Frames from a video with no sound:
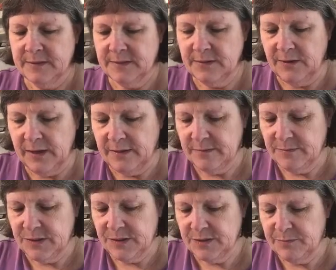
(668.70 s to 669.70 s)
So I'm
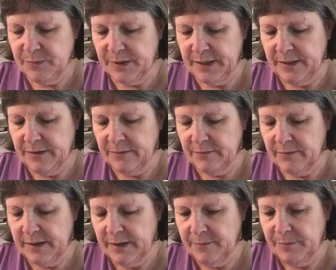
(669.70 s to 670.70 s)
just butting it
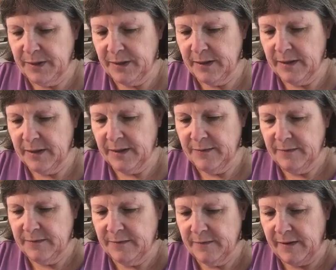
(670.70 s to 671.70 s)
right up
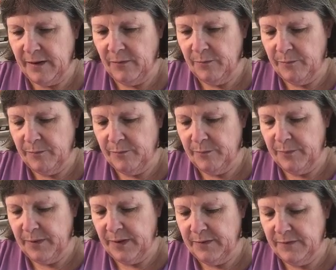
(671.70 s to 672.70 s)
against that
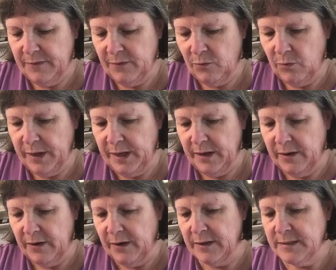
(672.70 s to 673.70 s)
basic white
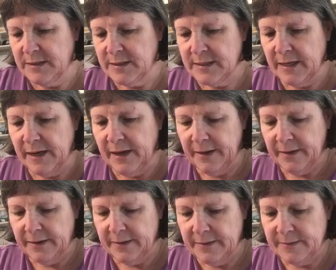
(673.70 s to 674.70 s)
cardstock.
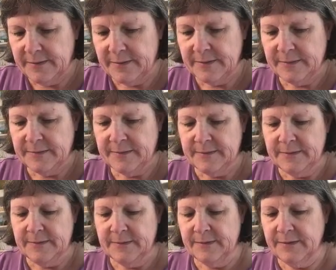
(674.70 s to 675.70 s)

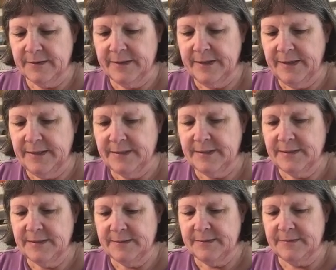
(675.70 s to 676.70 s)
All
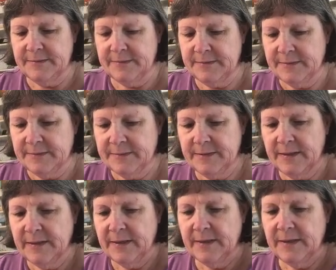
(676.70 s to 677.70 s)
right.
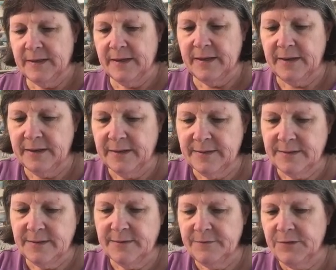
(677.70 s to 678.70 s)
And
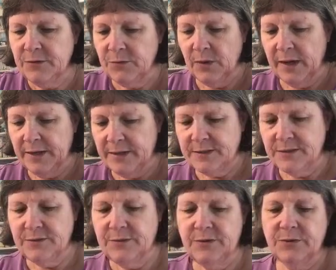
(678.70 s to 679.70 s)
if you wanted
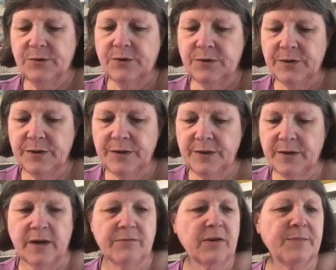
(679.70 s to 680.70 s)
to, you could
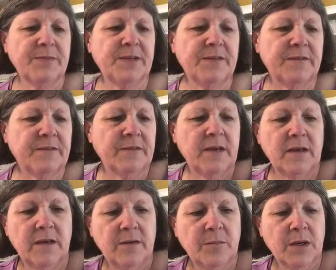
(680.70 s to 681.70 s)
cover up this
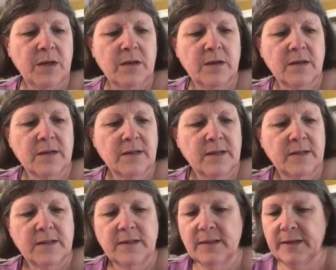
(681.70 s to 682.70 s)
seam.
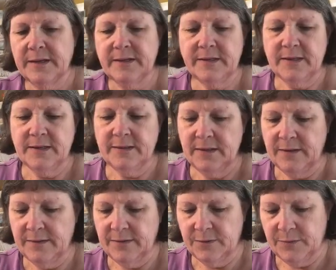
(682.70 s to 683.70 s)
I didn't on the
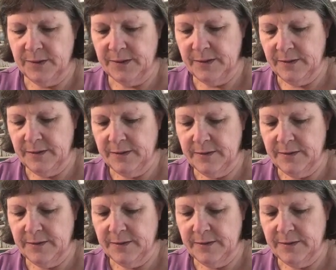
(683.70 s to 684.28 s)
other one.